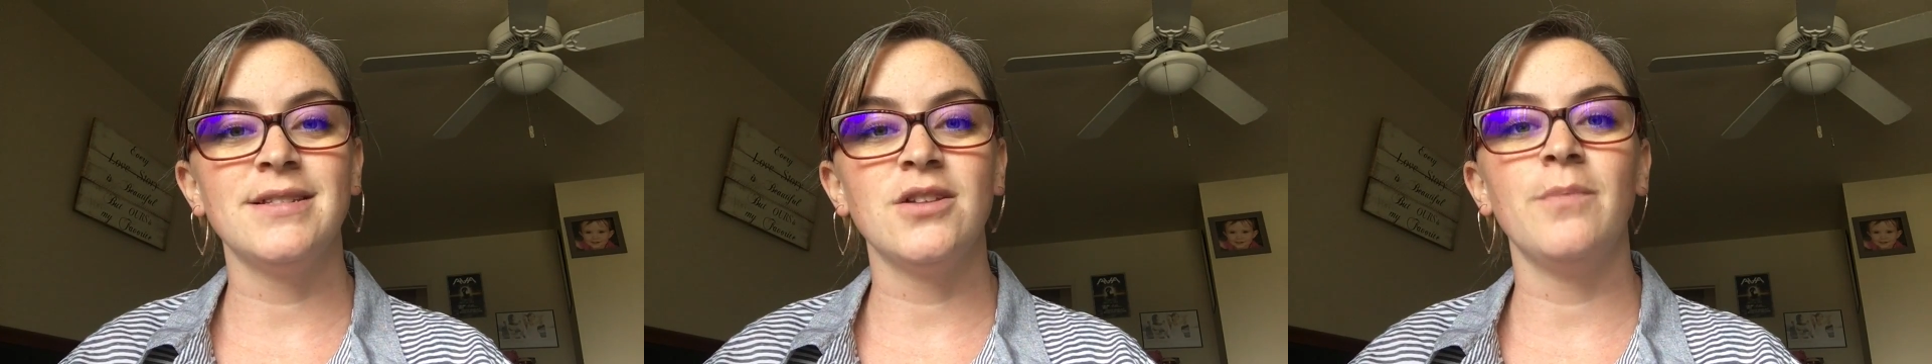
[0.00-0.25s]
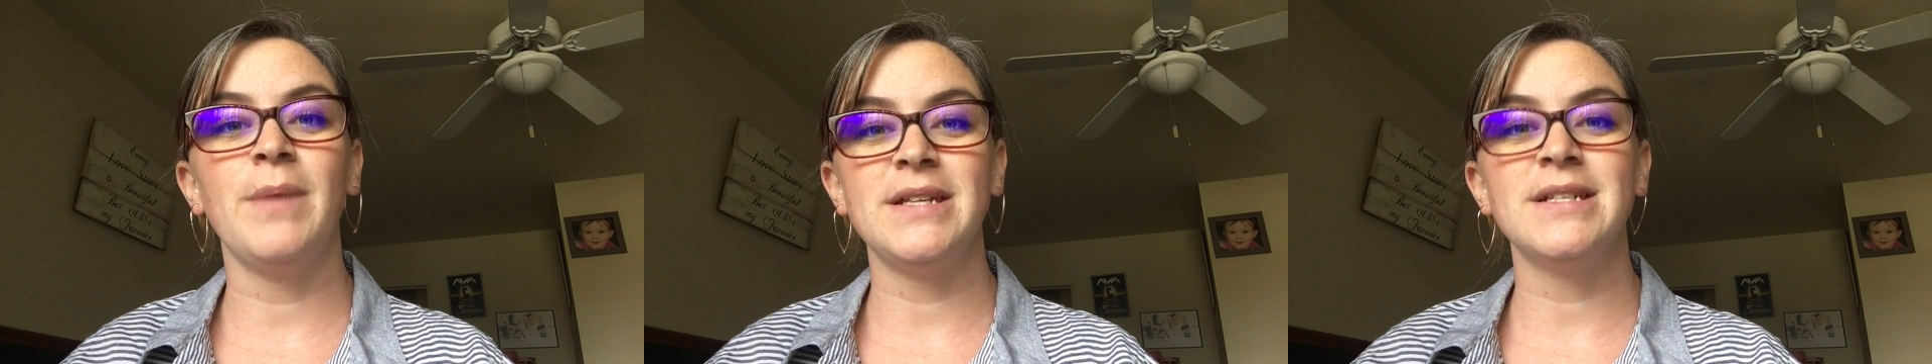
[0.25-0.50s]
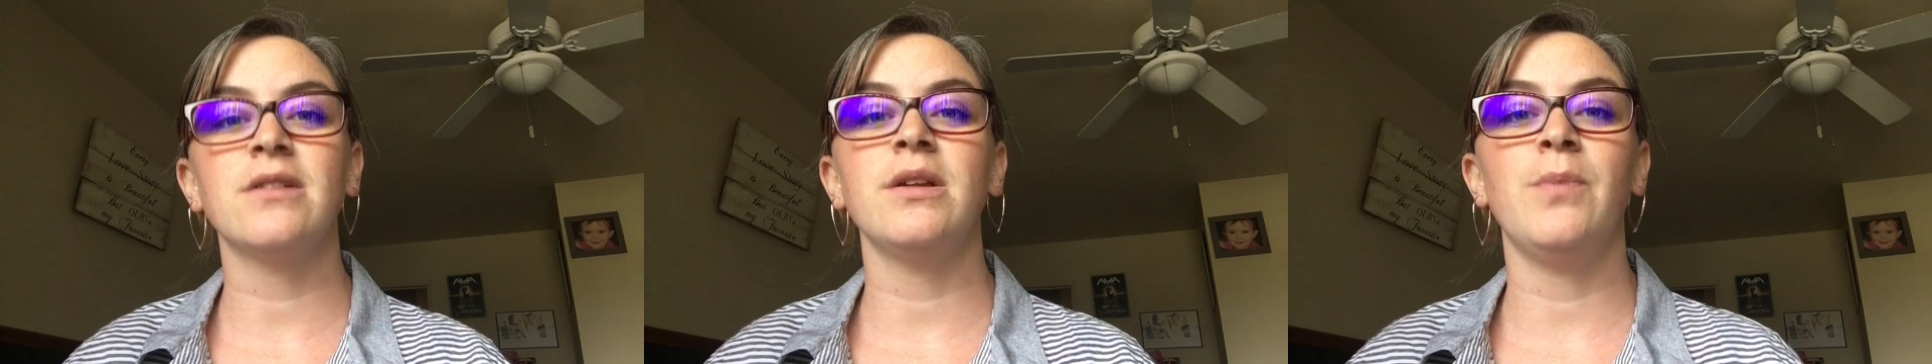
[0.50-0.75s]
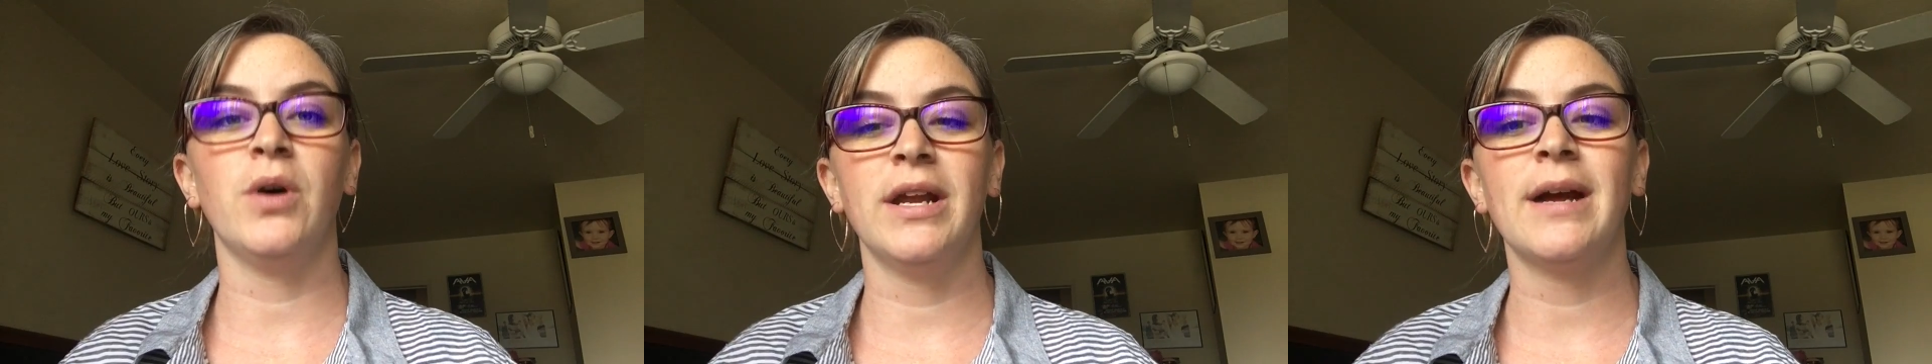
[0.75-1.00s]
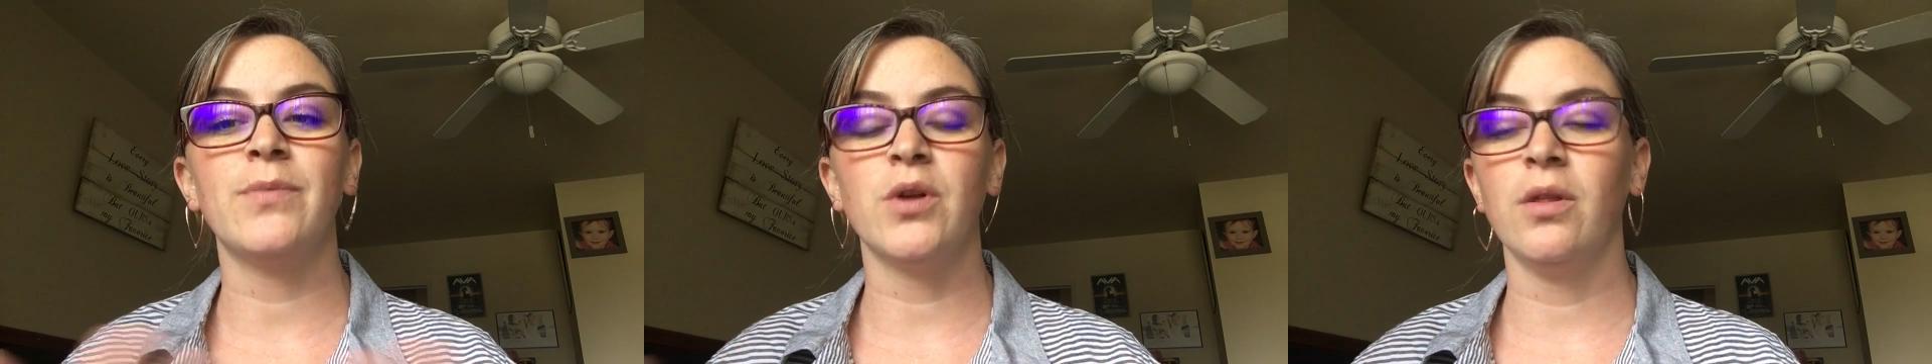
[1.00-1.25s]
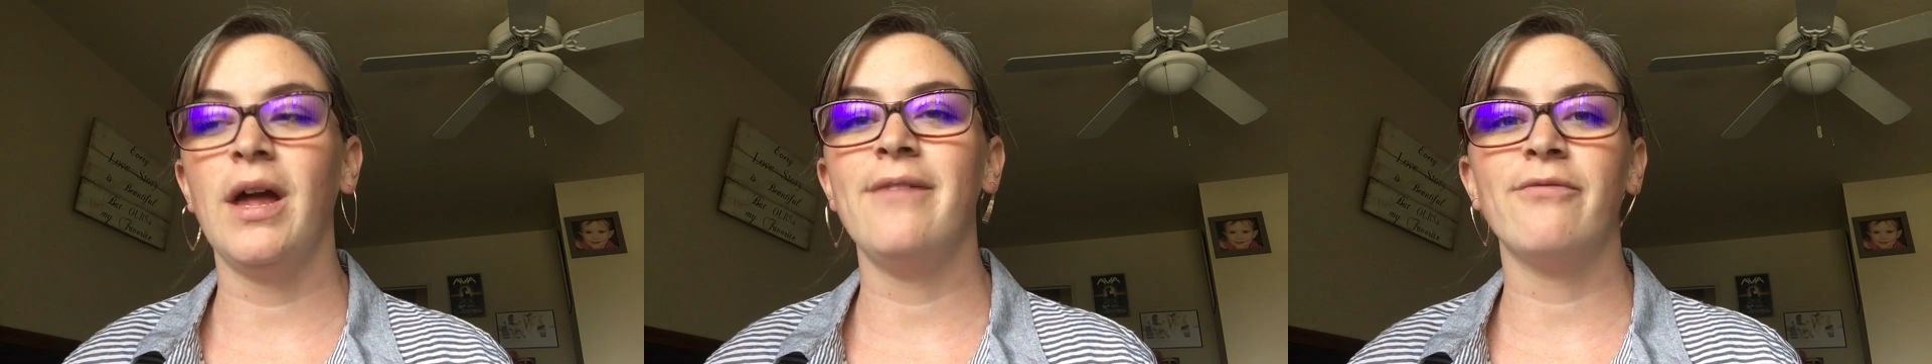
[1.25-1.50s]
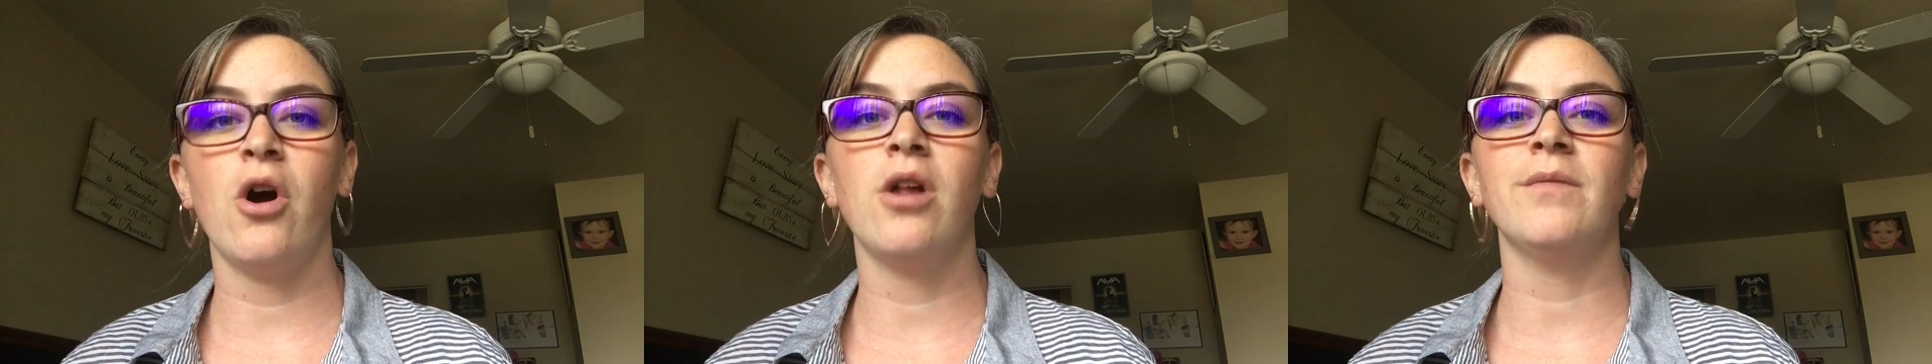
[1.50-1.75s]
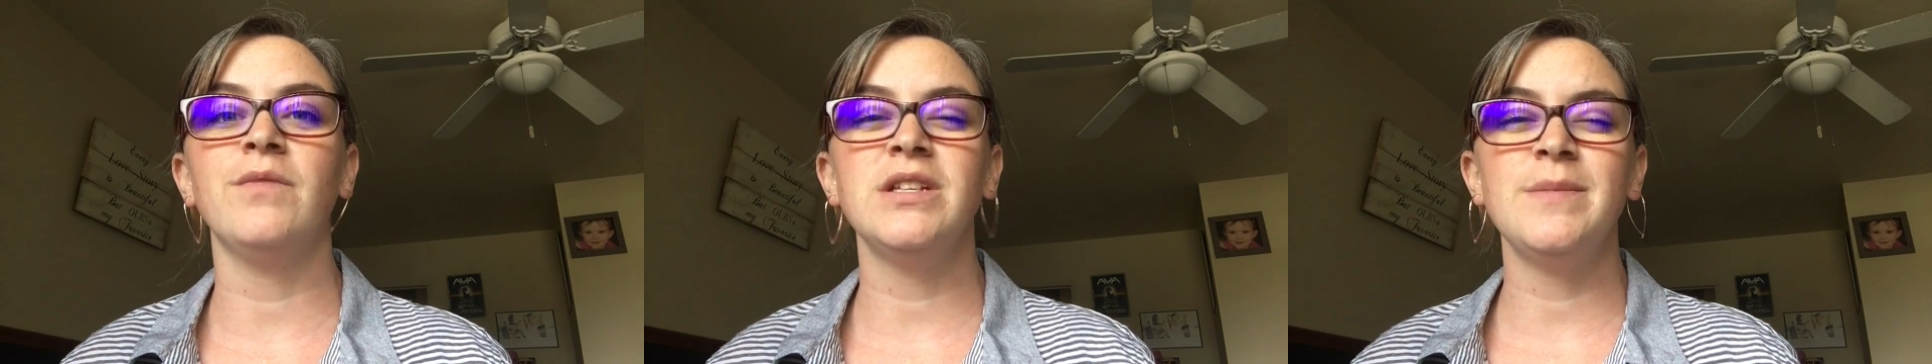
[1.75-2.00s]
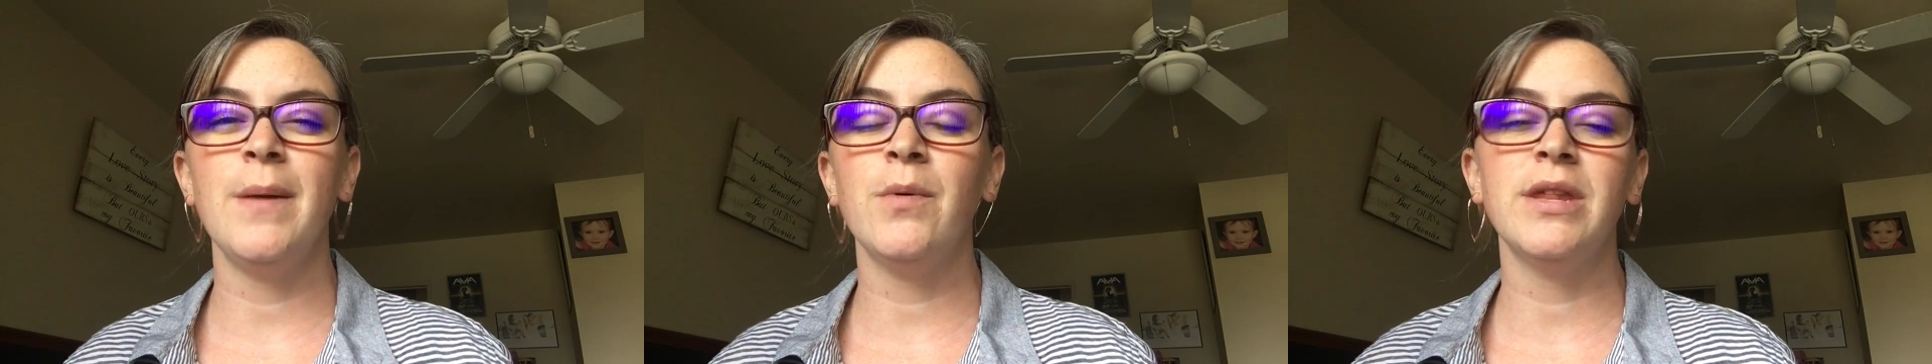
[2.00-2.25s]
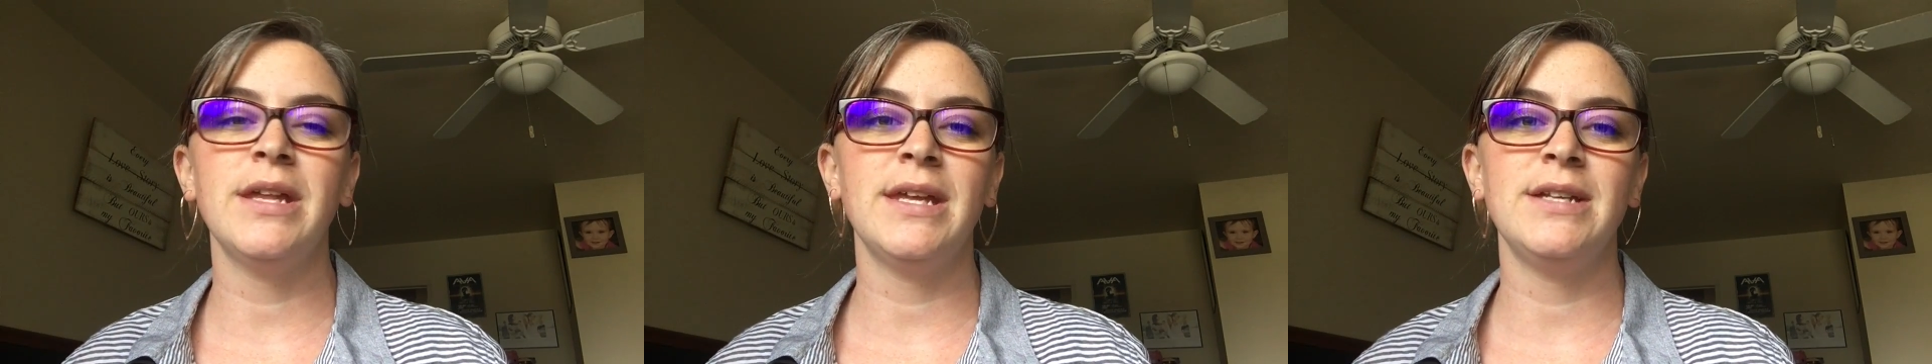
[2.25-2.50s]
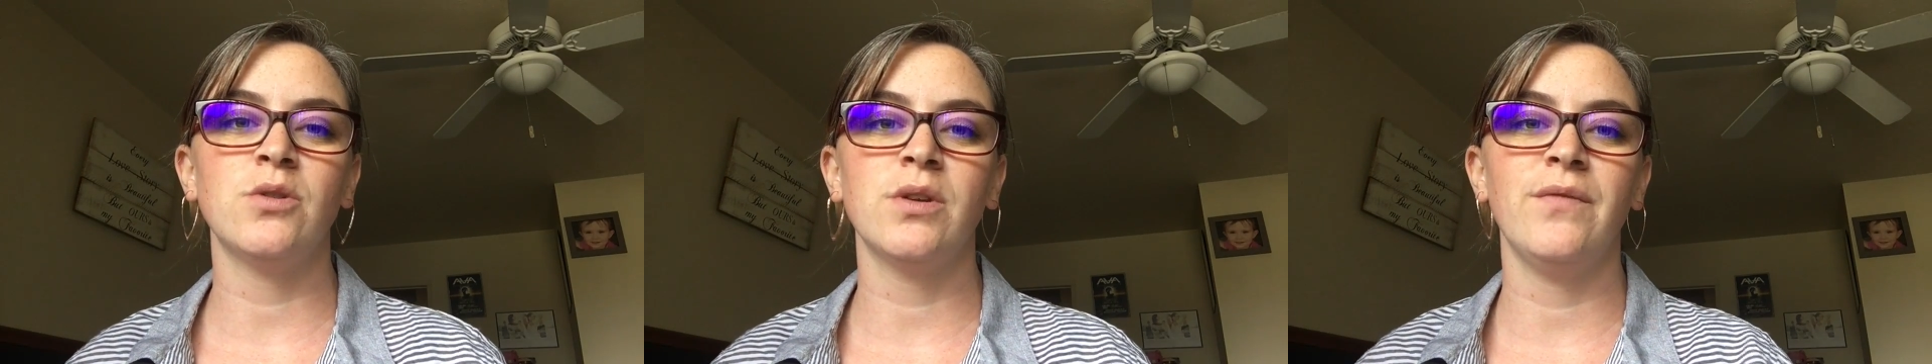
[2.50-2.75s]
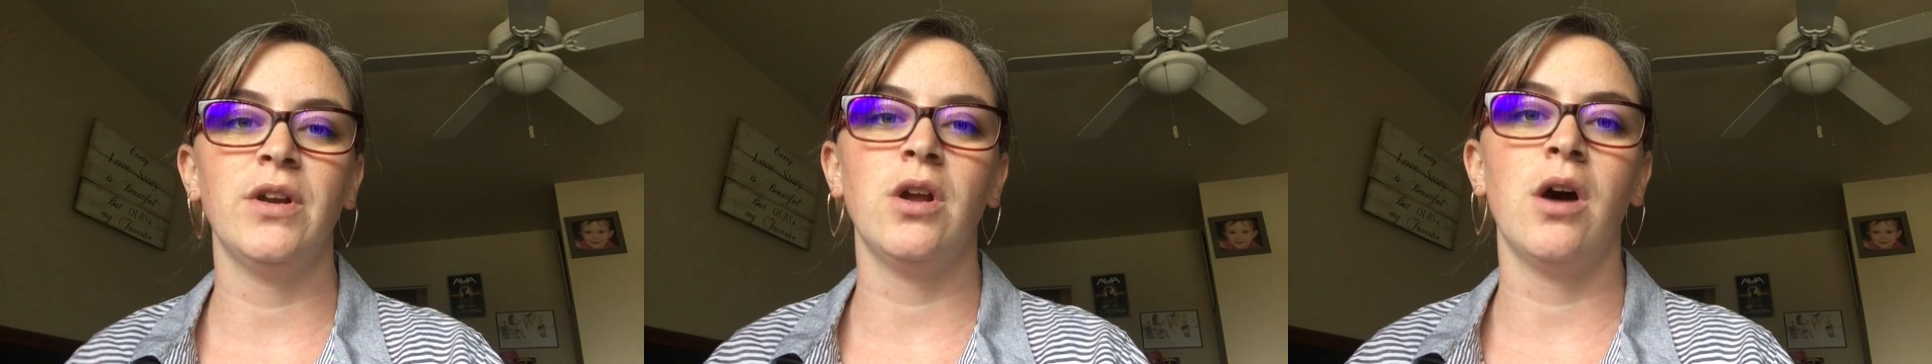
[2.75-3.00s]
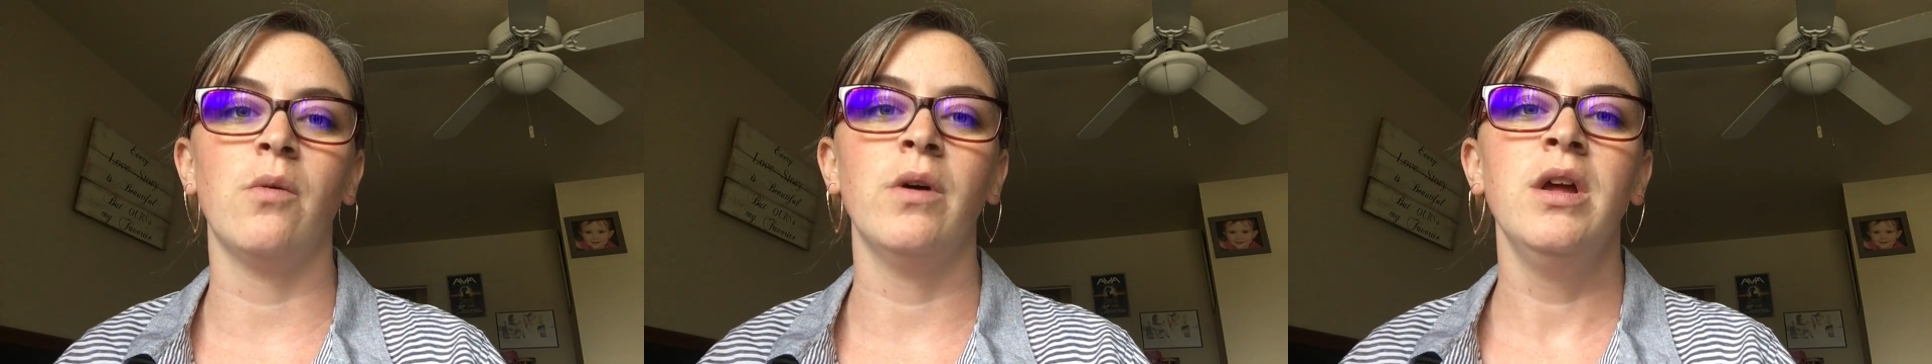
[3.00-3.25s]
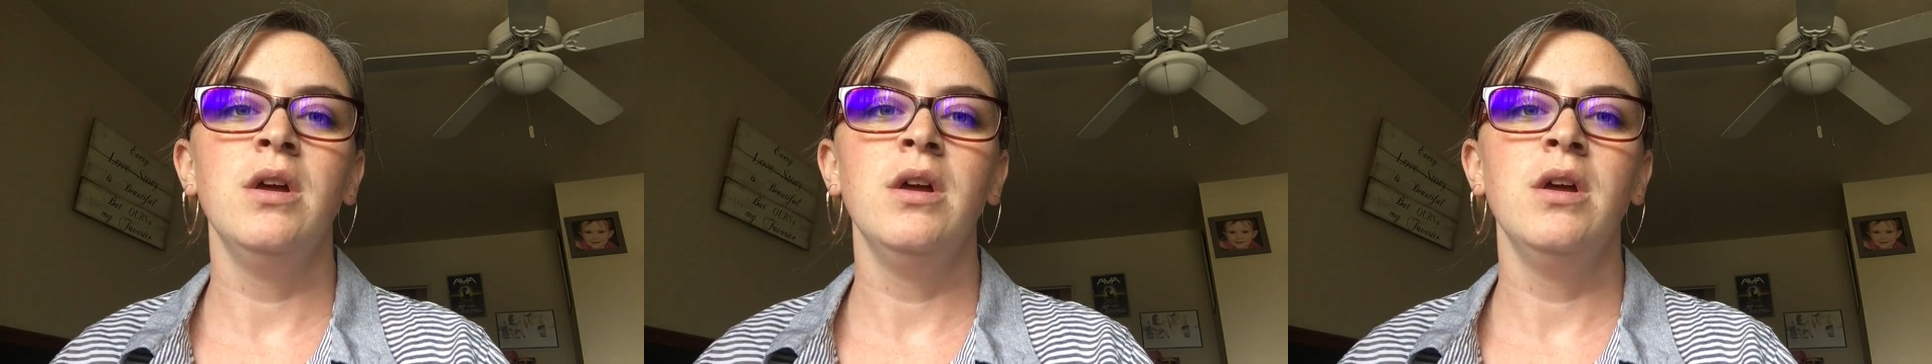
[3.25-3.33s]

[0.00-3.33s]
They're basically putting up their life for all of these people that they don't even know.